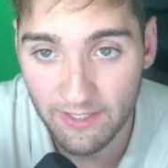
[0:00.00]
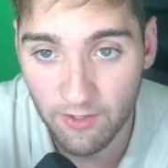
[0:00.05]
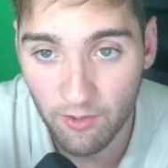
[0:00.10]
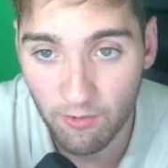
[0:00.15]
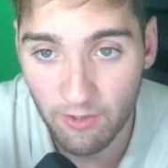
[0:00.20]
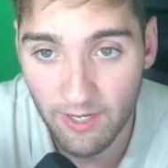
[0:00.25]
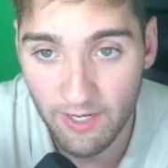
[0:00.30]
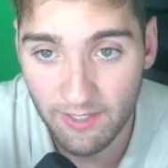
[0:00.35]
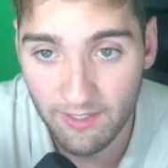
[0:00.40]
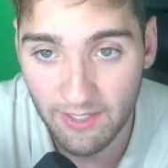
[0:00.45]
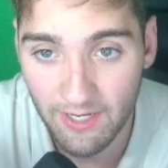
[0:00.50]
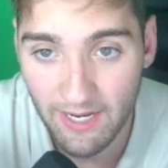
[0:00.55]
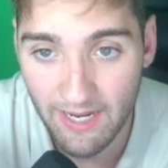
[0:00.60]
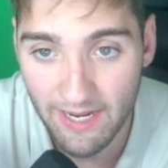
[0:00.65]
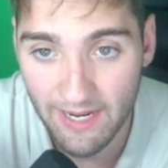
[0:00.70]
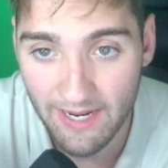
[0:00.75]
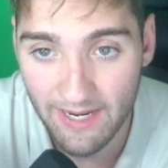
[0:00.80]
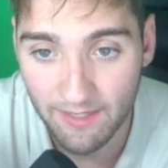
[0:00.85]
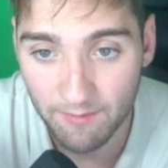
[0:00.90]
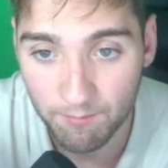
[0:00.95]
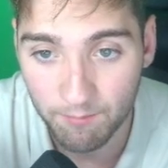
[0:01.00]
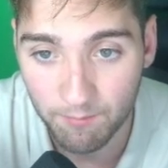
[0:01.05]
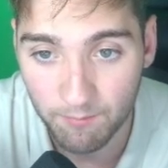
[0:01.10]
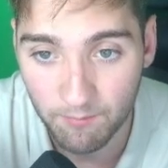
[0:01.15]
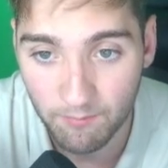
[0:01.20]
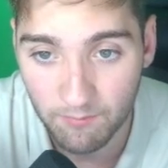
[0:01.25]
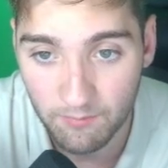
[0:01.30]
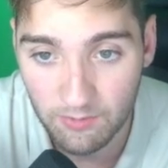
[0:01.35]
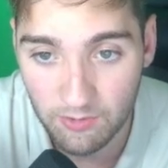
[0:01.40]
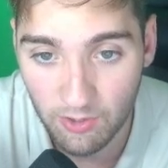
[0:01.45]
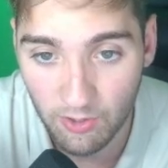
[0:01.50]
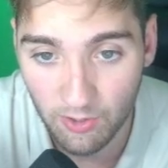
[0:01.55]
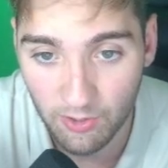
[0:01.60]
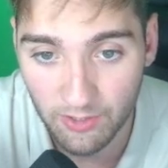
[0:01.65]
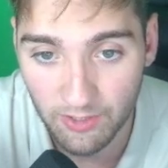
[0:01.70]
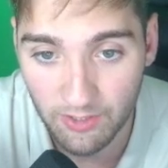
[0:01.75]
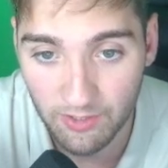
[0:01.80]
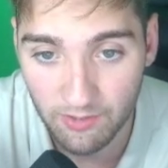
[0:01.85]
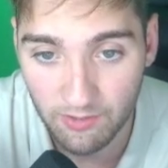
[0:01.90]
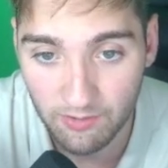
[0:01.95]
go ahead and
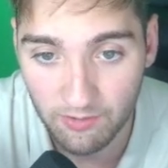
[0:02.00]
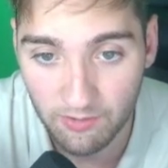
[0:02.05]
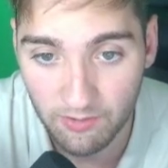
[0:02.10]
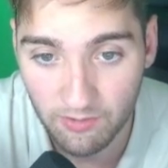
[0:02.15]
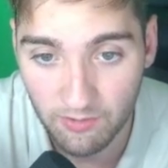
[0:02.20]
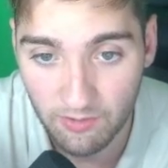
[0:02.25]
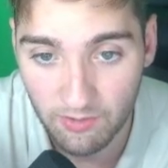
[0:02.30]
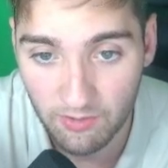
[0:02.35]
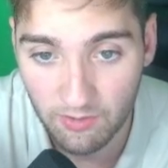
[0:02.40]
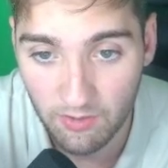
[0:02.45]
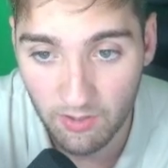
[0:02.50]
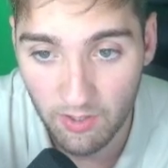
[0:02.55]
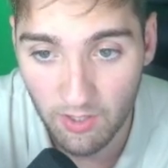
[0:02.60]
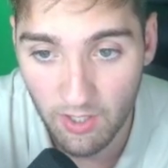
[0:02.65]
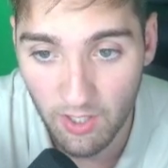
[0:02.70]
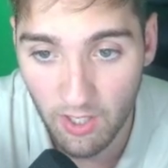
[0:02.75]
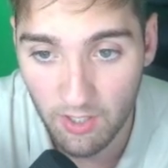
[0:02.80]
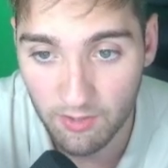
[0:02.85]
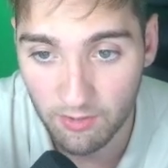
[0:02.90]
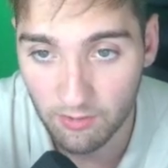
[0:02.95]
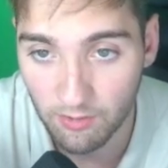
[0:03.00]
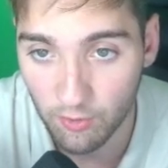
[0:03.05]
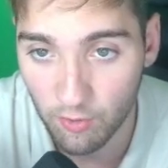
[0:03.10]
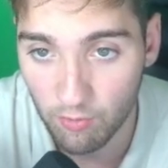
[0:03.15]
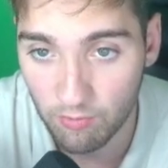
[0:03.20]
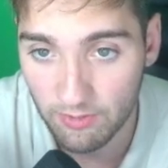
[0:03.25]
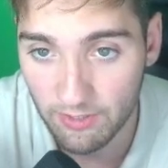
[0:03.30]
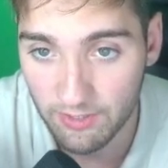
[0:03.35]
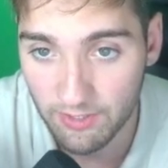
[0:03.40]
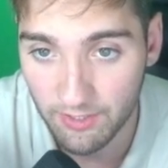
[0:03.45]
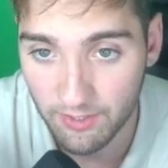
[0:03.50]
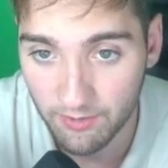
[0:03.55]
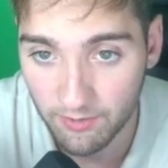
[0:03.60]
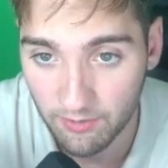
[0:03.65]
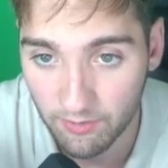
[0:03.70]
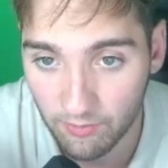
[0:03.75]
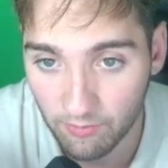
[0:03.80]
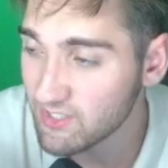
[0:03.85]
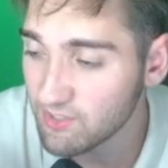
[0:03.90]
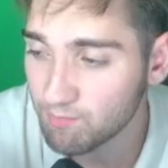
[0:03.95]
target other liquidity.
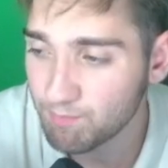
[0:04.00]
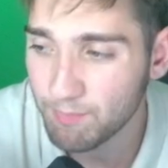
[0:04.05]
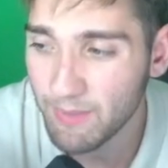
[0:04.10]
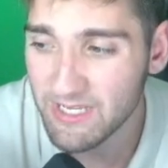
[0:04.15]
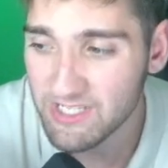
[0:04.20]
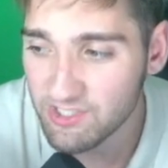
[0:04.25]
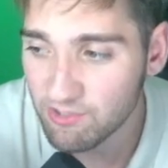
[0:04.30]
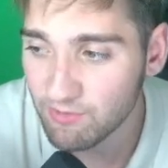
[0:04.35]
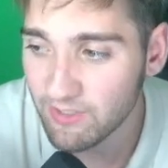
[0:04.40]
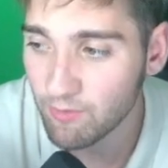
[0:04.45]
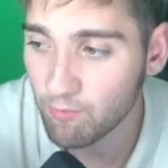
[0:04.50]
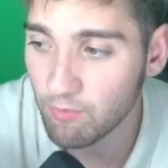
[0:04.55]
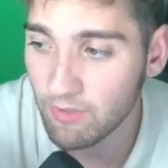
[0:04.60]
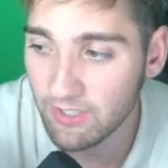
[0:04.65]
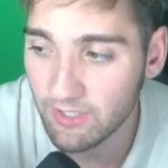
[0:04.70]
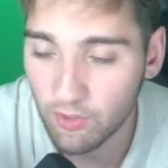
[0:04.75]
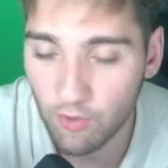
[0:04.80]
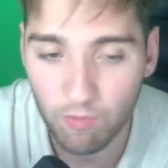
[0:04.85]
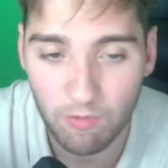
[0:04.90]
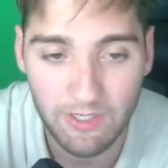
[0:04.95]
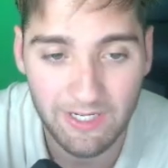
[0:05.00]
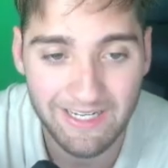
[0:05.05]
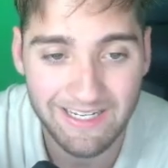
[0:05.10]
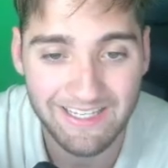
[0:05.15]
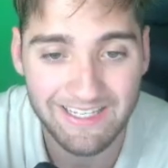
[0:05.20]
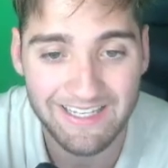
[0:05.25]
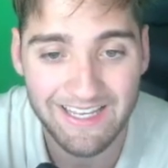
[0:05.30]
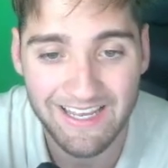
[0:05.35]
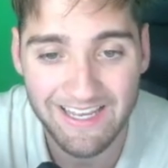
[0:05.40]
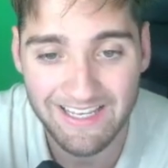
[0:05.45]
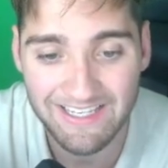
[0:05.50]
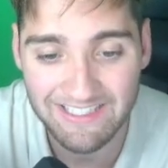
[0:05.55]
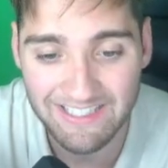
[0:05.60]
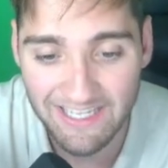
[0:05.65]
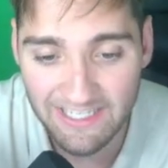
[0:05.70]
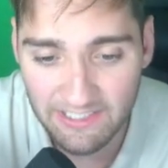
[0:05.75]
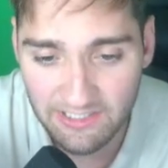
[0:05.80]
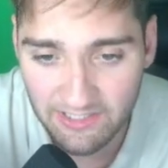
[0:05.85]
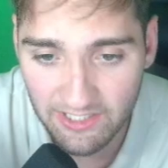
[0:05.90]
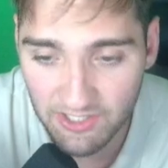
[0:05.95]
It's basically what liquidity is
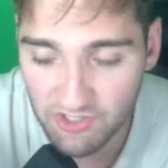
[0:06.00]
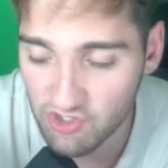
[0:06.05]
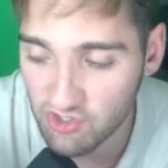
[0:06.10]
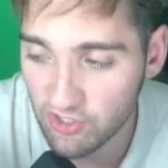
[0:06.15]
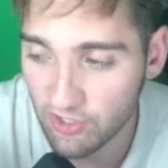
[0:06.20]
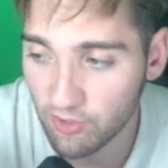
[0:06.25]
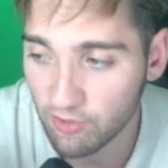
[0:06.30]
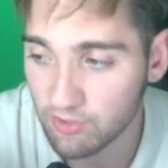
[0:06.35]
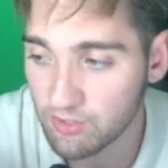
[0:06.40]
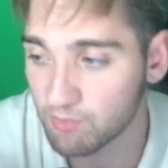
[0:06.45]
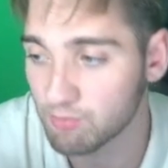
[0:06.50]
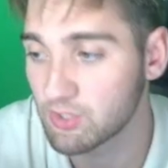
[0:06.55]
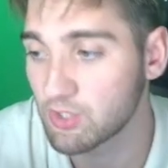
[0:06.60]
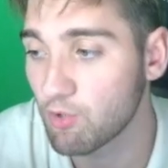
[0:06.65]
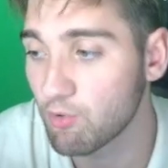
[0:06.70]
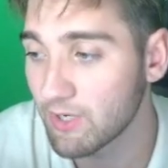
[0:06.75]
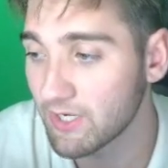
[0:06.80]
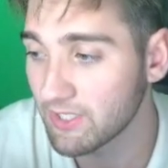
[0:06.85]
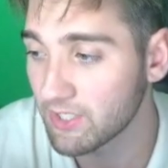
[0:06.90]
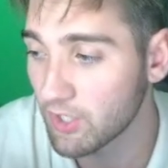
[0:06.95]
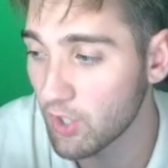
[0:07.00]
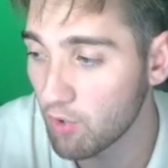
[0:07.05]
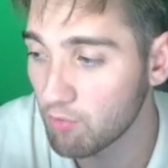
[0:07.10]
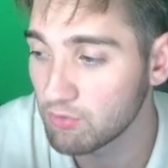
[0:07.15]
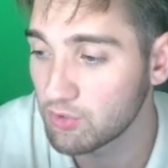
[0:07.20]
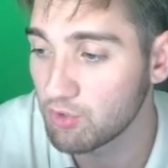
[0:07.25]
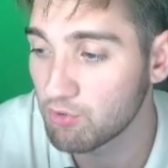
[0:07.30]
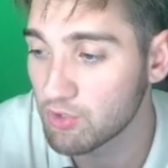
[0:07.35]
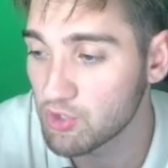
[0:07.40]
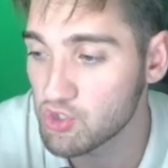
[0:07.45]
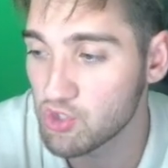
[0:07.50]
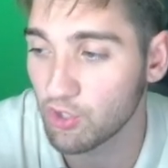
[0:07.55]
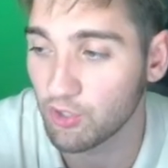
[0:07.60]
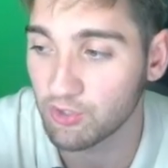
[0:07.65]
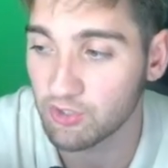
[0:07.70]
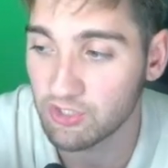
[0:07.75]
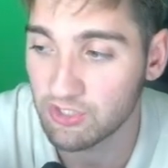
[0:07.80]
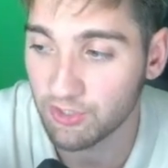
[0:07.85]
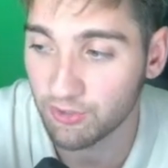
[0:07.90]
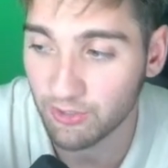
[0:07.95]
in a nutshell. So let's go ahead and go to the
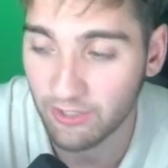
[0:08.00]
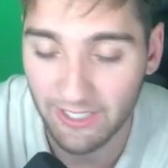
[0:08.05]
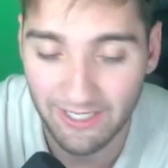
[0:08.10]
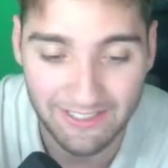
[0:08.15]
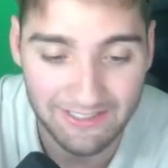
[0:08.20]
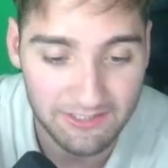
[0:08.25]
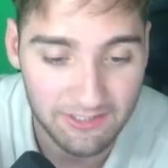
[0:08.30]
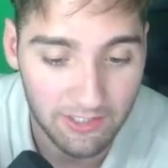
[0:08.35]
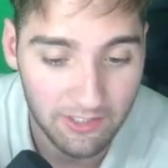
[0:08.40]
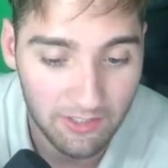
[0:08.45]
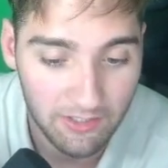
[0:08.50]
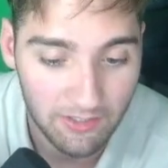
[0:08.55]
charts here, guys.